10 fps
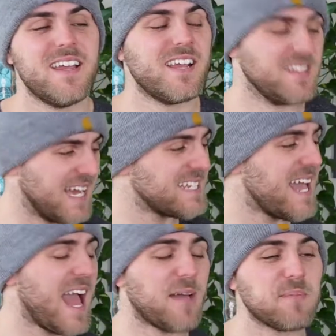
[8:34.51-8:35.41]
And that is
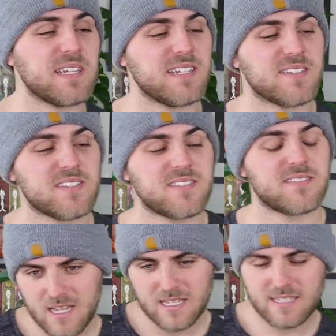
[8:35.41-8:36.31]
Happiness.
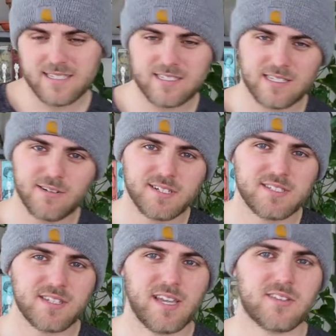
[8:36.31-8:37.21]
This
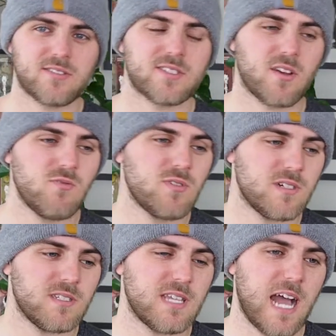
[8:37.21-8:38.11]
series is so
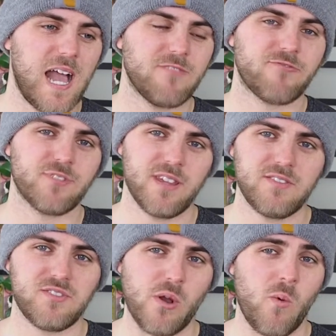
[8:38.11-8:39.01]
good that I really
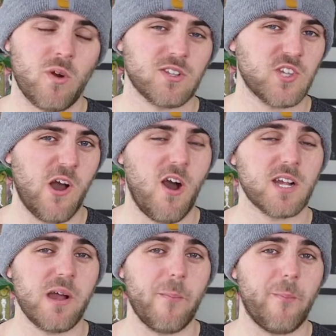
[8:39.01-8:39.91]
don't want to
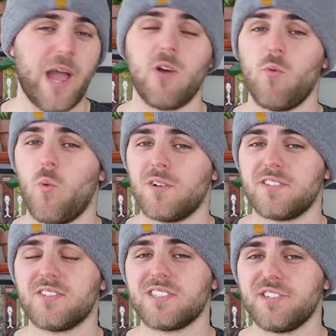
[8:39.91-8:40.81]
talk about what
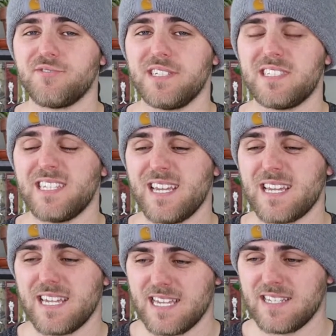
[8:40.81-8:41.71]
the series
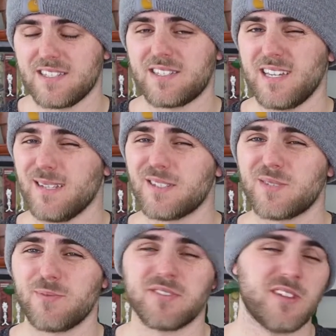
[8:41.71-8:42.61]
is in
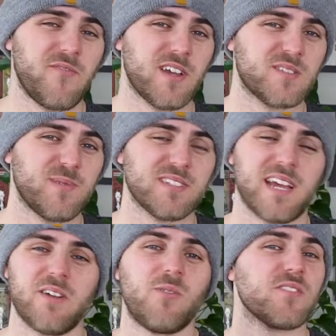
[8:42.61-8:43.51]
specifics because
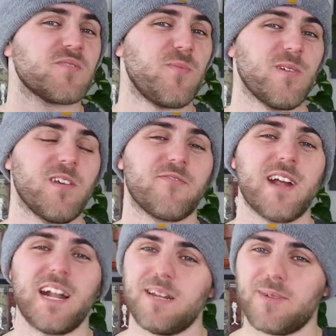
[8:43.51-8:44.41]
I don't want to spoil it
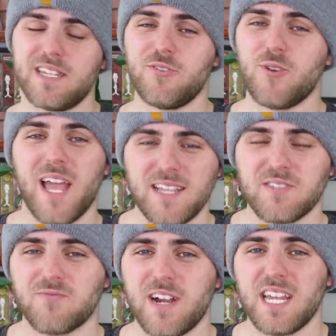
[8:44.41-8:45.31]
for anybody who
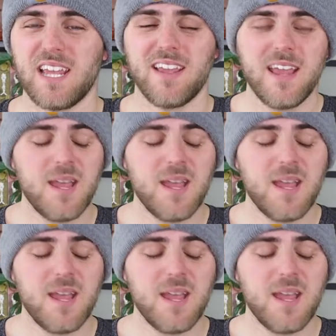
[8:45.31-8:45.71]
hasn't read it